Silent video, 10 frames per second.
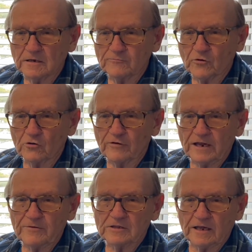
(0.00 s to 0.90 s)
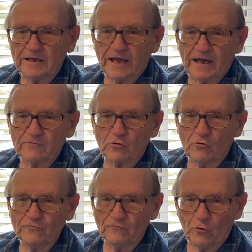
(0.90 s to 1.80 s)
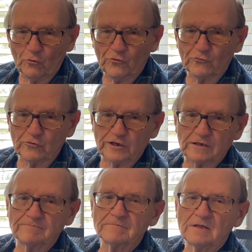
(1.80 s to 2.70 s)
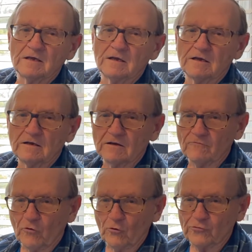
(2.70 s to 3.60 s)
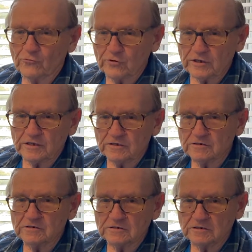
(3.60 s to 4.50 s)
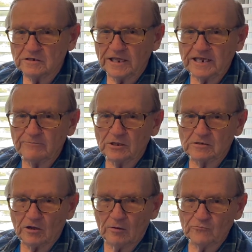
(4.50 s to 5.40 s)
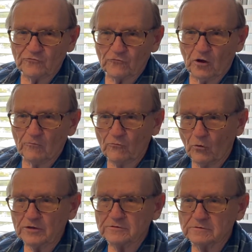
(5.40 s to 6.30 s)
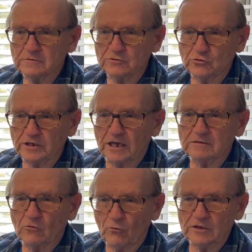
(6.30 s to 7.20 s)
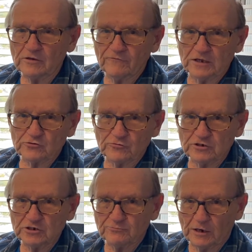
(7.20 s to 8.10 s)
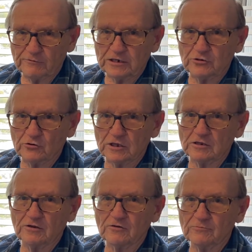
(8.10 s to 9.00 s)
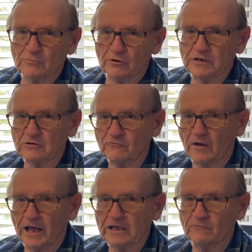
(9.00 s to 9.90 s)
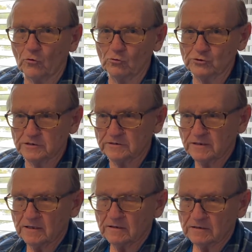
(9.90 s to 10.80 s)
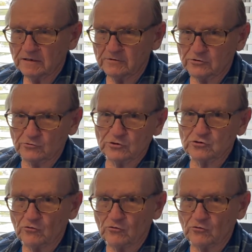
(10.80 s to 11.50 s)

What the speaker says: program that they have called Fold 3. Fold 3 is the name that comes from what you get when a veteran is buried. You get the American flag folded into a